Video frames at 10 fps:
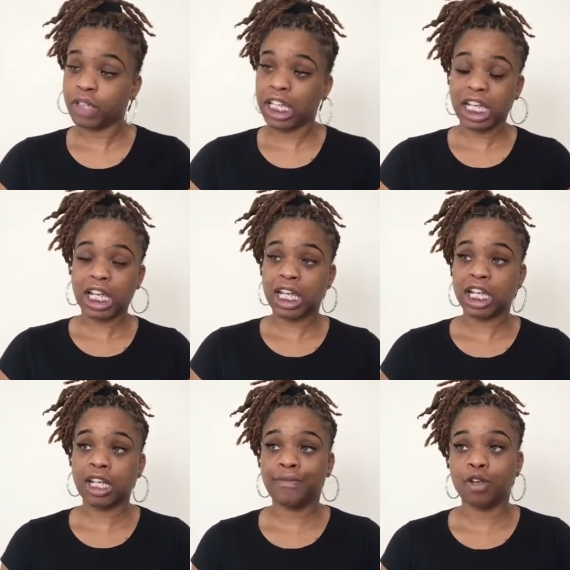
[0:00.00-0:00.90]

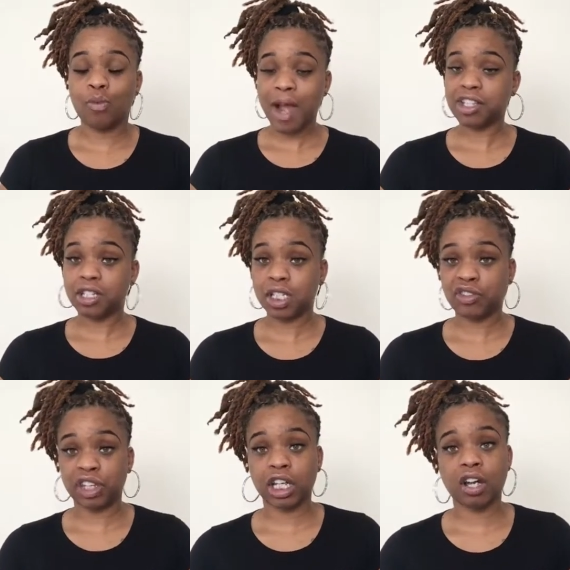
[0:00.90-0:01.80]
And if you're watching this
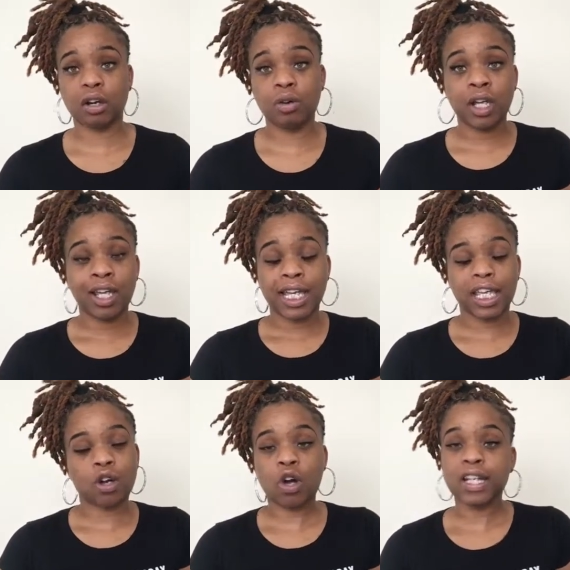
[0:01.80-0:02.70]
video and
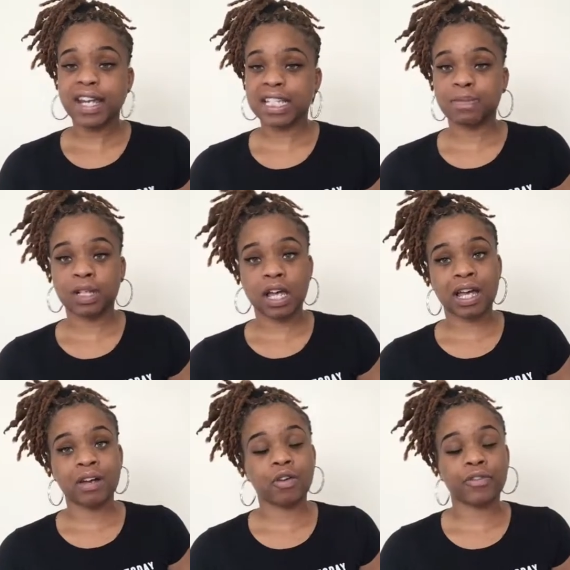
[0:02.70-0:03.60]
you're on
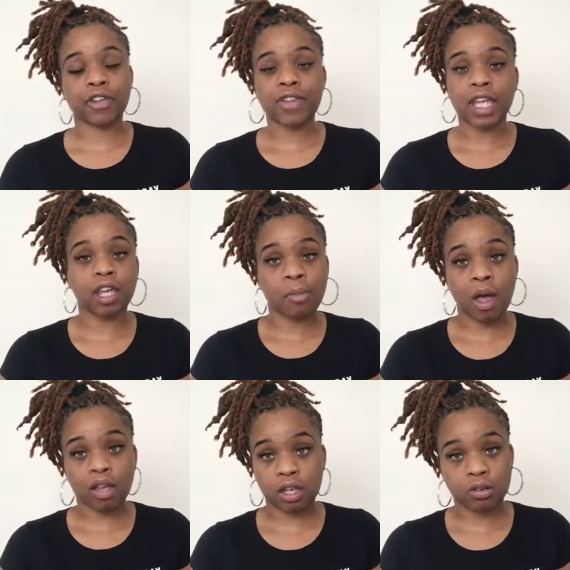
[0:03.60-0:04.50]
Nexplanon or if you're thinking
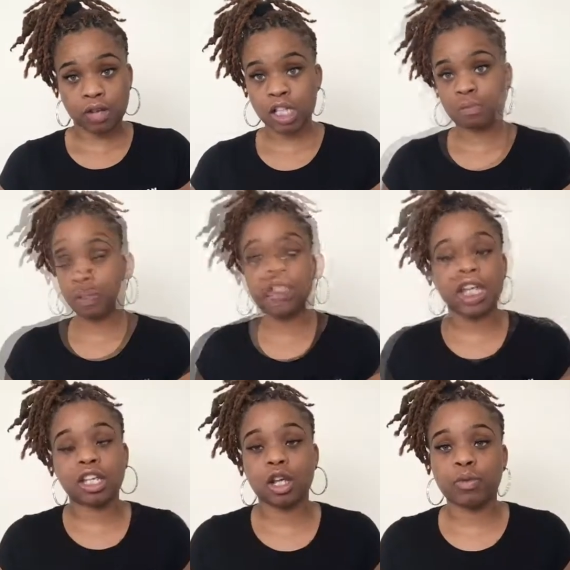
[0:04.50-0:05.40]
about getting on Nexplanon, I don't want to
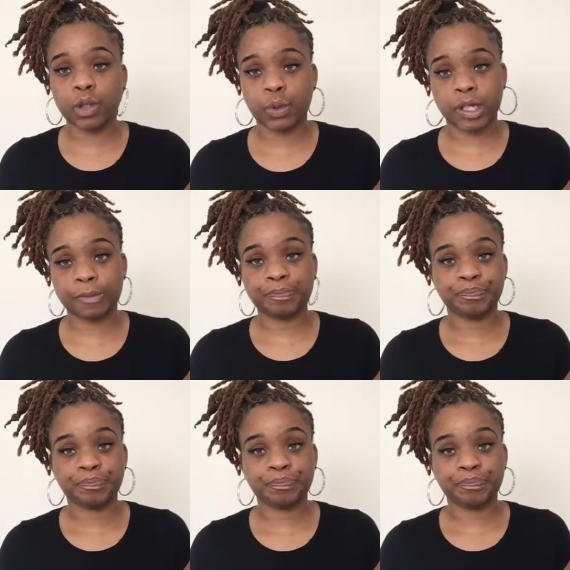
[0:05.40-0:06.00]
say don't do it.